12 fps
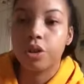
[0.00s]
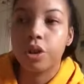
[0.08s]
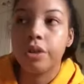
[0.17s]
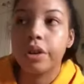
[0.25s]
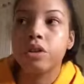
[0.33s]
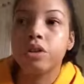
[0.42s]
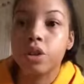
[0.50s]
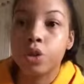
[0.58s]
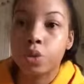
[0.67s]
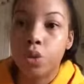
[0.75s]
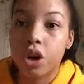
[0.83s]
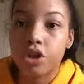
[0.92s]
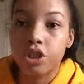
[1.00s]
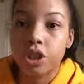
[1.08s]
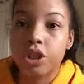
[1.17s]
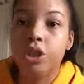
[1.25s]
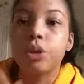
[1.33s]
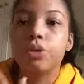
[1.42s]
doing the
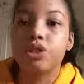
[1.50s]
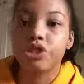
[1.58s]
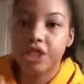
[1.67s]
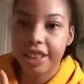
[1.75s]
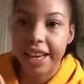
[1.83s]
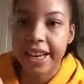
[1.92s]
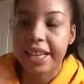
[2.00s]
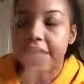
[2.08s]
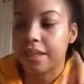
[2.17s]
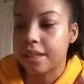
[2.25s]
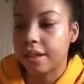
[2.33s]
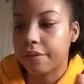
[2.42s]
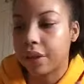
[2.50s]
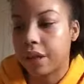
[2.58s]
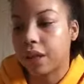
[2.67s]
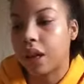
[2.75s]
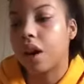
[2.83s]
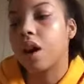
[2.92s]
swatches doing the shades and stuff
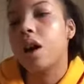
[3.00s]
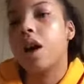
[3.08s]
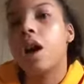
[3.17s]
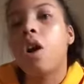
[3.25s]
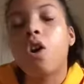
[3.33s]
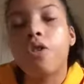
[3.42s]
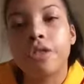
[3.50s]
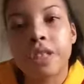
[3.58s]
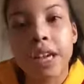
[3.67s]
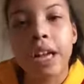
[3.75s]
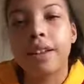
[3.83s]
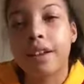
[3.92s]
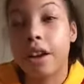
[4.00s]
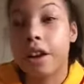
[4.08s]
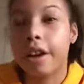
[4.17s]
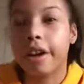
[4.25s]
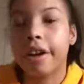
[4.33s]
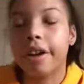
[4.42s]
like that obviously i link
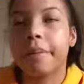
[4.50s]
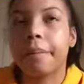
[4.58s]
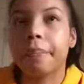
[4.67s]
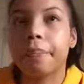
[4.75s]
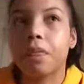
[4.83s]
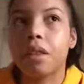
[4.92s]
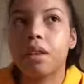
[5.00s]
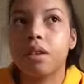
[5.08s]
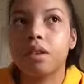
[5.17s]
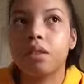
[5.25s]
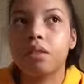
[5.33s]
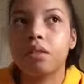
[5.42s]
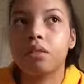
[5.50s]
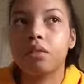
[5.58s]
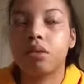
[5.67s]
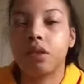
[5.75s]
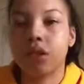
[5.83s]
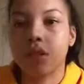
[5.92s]
her
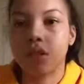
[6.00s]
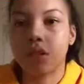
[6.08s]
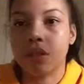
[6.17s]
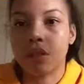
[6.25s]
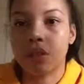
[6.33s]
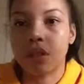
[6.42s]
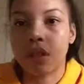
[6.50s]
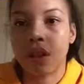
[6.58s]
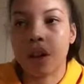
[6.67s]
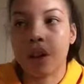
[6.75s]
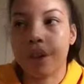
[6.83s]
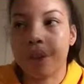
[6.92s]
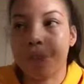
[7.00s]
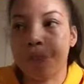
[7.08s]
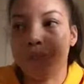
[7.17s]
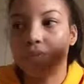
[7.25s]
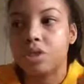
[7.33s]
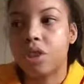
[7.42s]
the
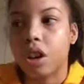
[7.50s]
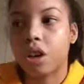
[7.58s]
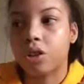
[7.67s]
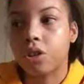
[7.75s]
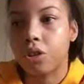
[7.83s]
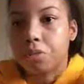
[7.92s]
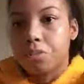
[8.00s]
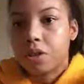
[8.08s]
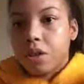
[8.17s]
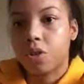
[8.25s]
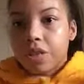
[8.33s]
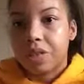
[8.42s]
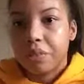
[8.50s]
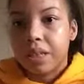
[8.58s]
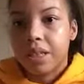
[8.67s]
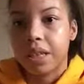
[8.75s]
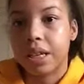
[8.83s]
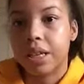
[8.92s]
um tarte Com
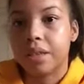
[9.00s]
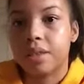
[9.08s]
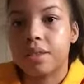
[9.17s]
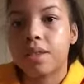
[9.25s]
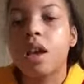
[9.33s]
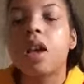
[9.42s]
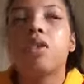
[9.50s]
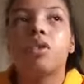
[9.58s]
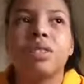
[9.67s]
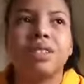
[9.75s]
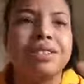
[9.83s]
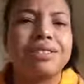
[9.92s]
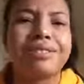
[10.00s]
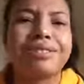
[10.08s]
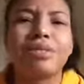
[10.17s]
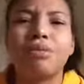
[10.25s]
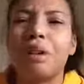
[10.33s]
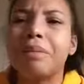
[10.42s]
cosmetics not this
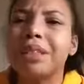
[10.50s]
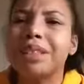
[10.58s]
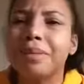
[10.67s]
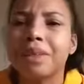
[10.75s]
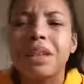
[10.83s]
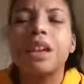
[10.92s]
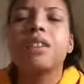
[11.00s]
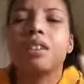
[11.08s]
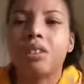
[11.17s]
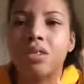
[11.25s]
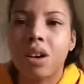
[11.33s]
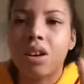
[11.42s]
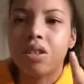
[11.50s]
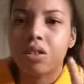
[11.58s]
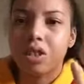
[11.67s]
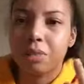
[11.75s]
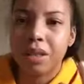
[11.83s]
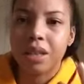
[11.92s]
why am i tapping the tarte
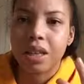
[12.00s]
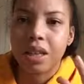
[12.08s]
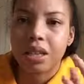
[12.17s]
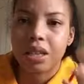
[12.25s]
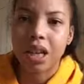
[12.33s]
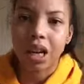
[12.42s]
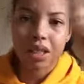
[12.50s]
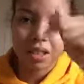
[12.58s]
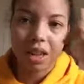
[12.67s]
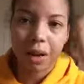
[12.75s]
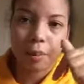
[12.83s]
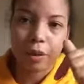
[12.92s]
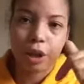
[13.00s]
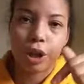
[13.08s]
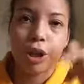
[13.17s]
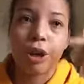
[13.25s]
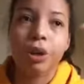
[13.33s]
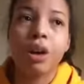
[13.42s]
cosmetics site down
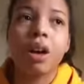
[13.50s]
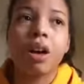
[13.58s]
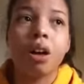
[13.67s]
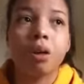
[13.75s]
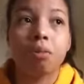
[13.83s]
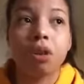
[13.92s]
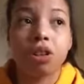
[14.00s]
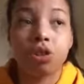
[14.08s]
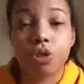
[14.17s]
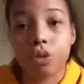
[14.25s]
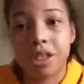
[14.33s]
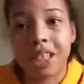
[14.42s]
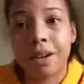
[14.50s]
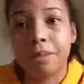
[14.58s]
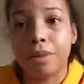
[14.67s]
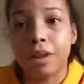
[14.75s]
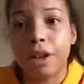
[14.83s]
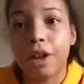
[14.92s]
below her merch store
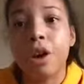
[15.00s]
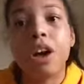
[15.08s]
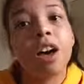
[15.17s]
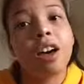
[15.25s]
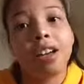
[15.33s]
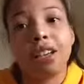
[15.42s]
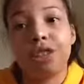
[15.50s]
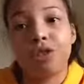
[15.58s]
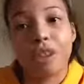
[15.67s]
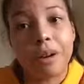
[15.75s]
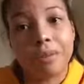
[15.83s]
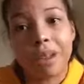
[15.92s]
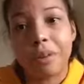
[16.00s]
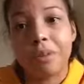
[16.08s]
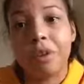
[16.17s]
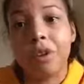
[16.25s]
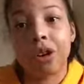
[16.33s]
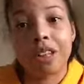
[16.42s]
down below her instagram
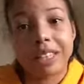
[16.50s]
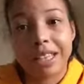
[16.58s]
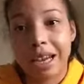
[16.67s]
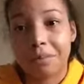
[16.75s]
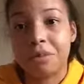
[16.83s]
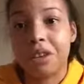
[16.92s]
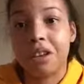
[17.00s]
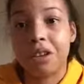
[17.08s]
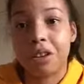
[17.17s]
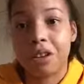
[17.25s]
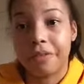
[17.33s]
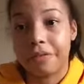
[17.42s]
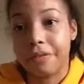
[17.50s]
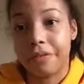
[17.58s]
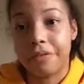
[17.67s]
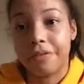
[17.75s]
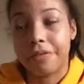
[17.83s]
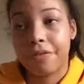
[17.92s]
down below her snapchat her
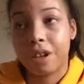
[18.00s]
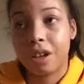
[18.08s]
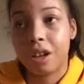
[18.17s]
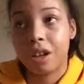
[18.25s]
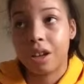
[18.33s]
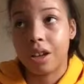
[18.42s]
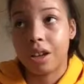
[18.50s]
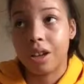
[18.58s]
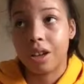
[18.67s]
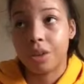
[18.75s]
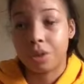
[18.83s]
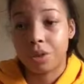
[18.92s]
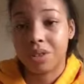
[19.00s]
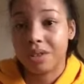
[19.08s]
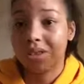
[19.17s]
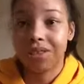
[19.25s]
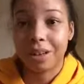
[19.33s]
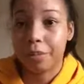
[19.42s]
uh,
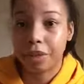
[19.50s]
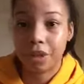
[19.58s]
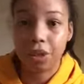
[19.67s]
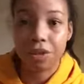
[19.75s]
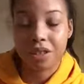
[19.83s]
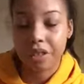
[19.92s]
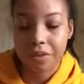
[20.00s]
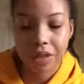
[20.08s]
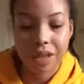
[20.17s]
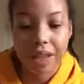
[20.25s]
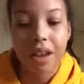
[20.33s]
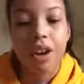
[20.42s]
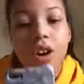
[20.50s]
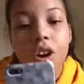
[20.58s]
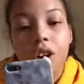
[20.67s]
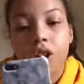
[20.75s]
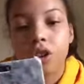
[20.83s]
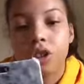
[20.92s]
Twitter down below, stuff like that.
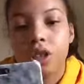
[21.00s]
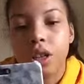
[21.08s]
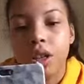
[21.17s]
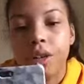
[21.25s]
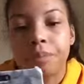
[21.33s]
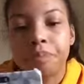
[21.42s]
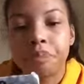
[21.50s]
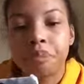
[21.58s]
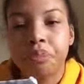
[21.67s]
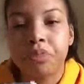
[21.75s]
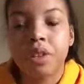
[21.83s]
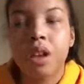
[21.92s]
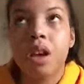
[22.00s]
Because um,